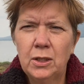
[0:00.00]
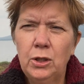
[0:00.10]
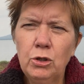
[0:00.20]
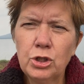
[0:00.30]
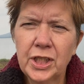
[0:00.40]

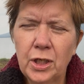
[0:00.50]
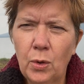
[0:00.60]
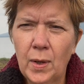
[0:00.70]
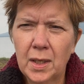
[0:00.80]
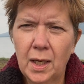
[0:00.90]
usually
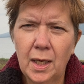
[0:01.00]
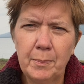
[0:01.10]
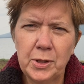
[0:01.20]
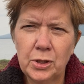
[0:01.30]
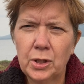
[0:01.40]
go online,
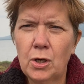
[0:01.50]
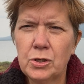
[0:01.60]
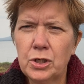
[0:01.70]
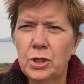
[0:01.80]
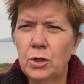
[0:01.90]
but you can
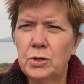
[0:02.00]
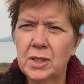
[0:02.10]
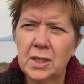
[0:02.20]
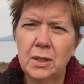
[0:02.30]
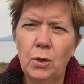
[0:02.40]
also go to
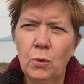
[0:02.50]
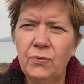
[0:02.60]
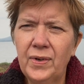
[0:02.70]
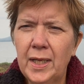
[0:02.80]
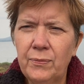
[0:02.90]
the Old
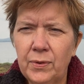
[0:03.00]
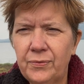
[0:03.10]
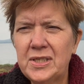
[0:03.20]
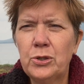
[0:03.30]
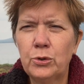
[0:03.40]
Faithful
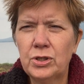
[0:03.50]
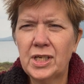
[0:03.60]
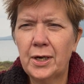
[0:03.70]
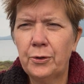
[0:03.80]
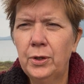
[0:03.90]
Visitor
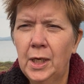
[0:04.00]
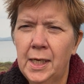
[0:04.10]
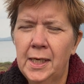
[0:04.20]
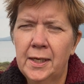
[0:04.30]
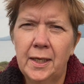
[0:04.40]
Center.
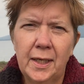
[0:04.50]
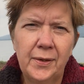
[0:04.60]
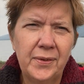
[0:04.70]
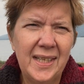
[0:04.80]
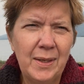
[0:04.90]

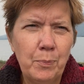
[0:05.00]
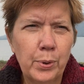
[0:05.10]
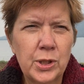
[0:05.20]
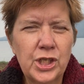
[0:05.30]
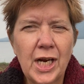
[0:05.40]
The
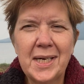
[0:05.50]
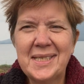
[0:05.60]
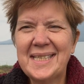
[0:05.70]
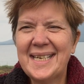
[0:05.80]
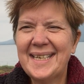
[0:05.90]

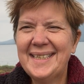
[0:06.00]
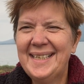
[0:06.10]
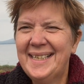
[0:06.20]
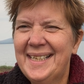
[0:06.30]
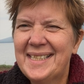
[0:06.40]
projected
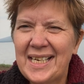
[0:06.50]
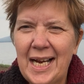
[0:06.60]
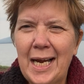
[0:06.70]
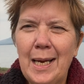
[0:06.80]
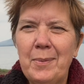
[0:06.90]

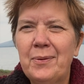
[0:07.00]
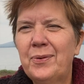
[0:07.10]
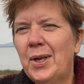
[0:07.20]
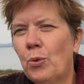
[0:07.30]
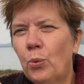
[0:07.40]
time of
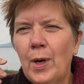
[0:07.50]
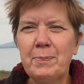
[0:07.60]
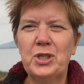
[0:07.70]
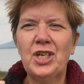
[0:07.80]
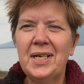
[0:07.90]
the
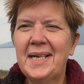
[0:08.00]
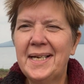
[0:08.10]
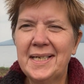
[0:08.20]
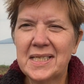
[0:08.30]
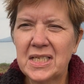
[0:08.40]
eruption
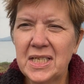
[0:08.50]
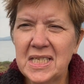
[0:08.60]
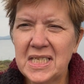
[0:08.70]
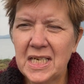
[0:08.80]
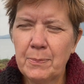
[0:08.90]
is
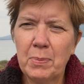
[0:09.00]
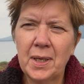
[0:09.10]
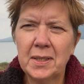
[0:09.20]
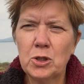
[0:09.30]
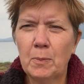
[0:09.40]
listed,
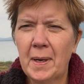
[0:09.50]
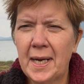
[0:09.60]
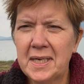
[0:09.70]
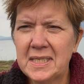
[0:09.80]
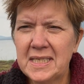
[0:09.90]
plus or
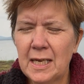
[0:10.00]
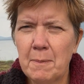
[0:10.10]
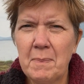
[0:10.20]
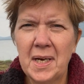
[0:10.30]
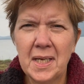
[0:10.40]
minus
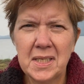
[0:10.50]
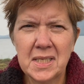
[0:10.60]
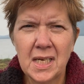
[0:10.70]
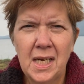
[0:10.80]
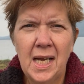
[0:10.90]
10
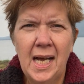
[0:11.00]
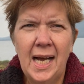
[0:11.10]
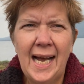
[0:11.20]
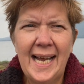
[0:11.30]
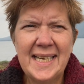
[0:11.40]
minutes.
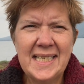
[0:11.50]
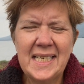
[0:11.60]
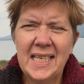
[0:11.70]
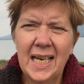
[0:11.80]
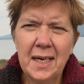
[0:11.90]
I
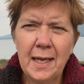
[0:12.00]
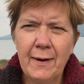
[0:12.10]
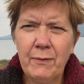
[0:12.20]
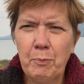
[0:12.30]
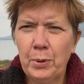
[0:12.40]
did not
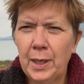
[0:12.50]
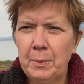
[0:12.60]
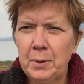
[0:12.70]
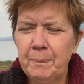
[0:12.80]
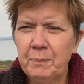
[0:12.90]
have a
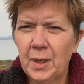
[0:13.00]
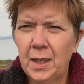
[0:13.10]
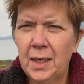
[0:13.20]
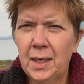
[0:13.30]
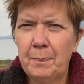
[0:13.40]
problem
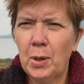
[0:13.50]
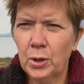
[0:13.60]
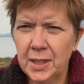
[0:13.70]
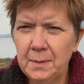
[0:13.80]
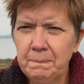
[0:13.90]

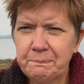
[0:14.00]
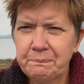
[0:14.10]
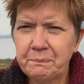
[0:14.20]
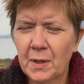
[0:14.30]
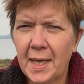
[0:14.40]
parking.
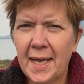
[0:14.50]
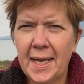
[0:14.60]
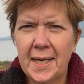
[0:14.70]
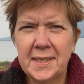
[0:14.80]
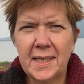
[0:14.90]

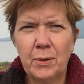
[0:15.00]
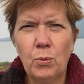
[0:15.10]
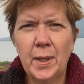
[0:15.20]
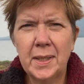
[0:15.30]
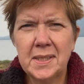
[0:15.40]
And I
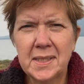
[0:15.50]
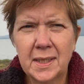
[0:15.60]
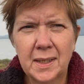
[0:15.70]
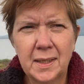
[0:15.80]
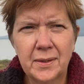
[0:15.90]
went,
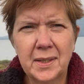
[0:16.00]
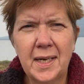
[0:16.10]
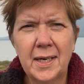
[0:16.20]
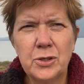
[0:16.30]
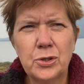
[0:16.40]
the
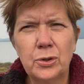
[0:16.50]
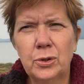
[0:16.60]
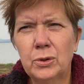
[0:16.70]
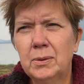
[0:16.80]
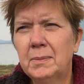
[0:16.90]

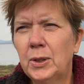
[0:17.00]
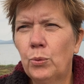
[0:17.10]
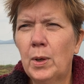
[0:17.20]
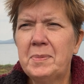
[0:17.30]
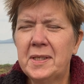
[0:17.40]
geyser
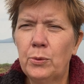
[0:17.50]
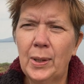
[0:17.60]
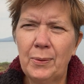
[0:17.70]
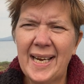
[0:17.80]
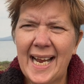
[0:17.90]
erupted
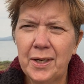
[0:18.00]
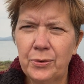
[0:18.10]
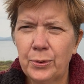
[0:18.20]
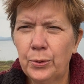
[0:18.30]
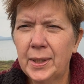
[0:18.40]
around
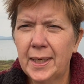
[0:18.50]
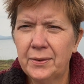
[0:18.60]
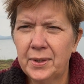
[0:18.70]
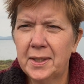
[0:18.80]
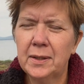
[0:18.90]
9:30, I
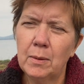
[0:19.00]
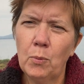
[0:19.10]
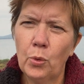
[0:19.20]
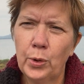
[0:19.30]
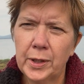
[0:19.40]
think, in the
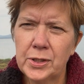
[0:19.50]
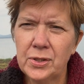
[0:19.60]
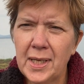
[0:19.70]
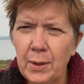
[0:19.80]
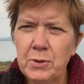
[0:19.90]
morning.
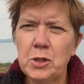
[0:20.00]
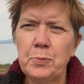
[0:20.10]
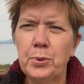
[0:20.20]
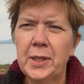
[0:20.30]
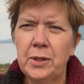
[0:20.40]
So that was a
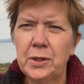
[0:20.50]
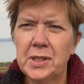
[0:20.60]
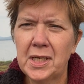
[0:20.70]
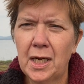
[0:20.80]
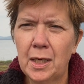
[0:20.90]
pretty good
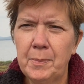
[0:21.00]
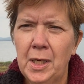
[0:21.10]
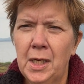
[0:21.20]
time.